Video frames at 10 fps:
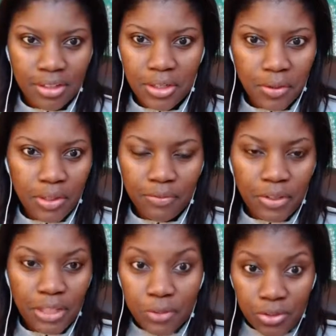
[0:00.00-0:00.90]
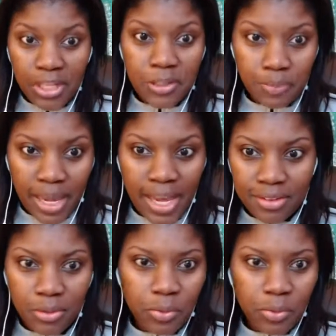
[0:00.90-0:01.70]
If you say it's bad,